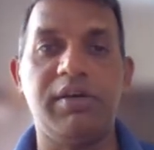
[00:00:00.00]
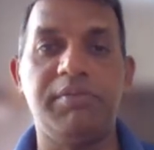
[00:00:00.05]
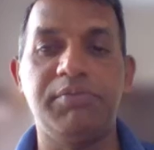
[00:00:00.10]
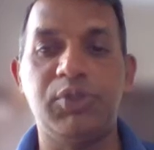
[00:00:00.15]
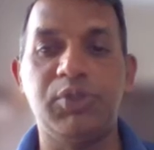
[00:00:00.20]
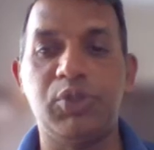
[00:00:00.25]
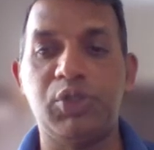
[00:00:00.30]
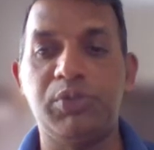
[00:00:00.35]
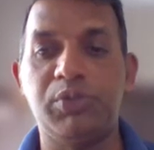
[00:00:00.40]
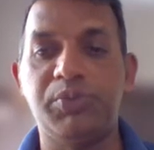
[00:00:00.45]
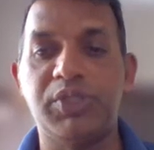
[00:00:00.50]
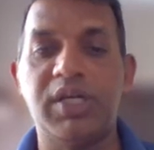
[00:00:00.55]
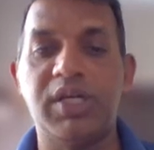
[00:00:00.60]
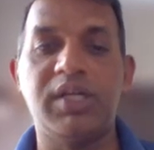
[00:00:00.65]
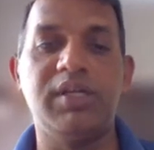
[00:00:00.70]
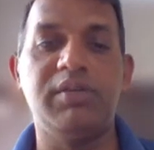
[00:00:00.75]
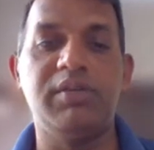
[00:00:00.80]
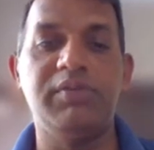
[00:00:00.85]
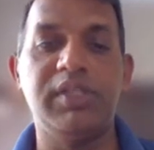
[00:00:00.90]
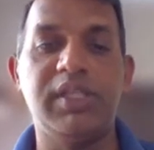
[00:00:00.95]
YouTube
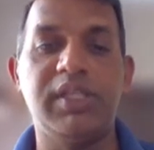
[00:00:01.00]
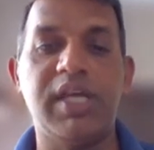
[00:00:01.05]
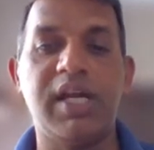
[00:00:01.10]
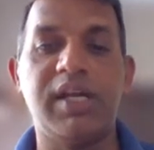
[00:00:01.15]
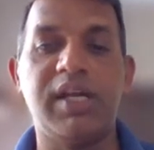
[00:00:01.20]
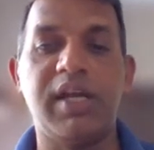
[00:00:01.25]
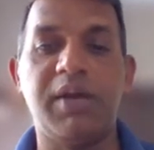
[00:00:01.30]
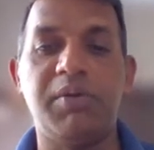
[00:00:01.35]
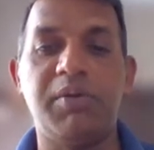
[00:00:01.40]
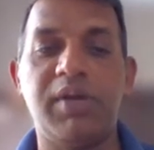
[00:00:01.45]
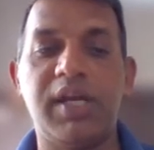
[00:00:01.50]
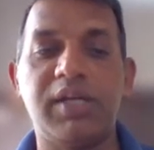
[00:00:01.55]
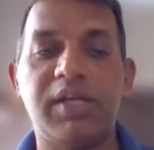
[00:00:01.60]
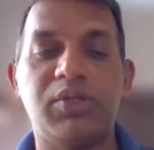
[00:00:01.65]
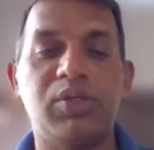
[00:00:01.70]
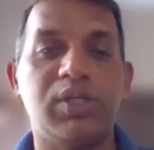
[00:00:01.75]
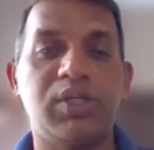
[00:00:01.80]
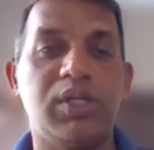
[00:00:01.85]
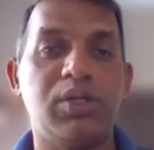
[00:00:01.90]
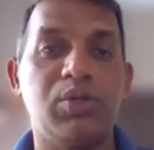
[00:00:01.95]
channel. With that, I would like
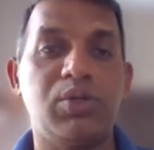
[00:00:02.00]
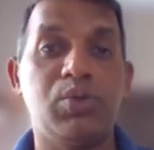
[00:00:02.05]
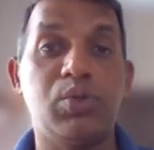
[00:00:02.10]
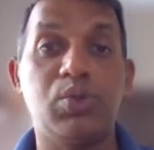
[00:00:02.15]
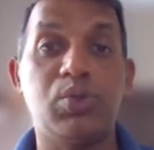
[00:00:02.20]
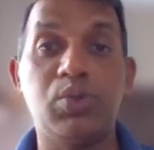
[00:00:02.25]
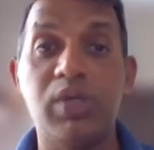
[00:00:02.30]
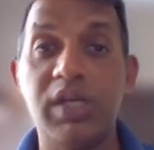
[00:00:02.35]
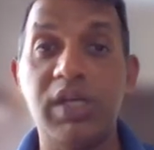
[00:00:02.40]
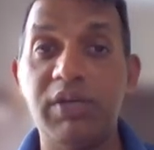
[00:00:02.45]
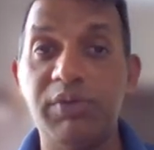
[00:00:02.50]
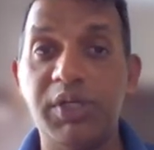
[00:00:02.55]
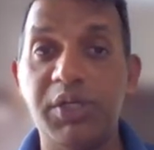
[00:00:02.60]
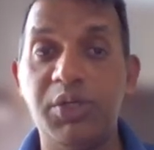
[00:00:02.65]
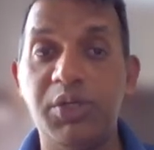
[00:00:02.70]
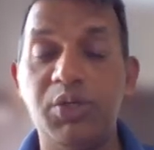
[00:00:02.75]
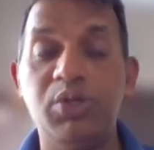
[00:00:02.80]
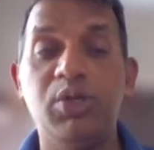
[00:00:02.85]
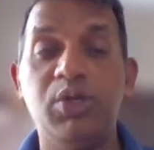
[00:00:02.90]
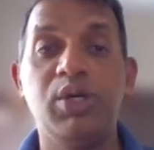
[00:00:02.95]
to conclude today's
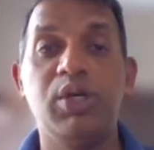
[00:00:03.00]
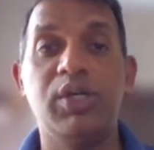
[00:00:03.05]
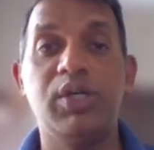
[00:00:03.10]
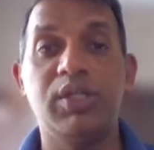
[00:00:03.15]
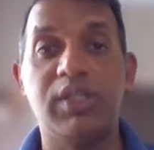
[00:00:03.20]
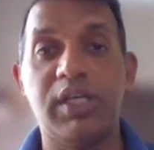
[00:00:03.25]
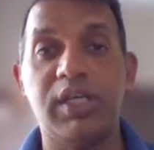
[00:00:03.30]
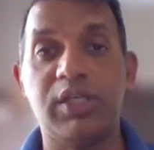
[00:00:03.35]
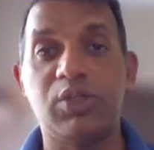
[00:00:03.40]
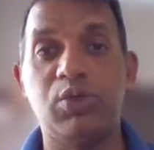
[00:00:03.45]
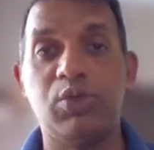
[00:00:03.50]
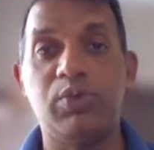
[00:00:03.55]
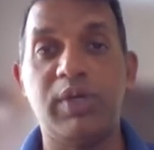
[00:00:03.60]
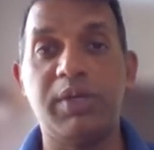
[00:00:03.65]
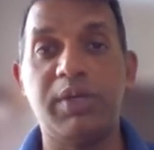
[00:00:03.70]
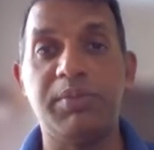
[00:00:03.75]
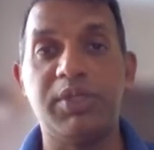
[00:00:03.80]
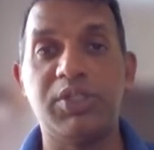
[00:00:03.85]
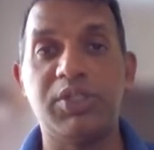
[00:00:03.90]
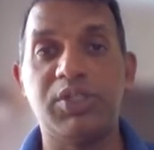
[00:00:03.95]
video. Thank you very
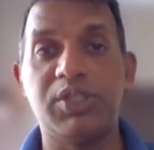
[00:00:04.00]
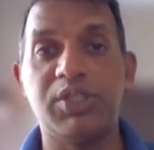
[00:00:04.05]
much.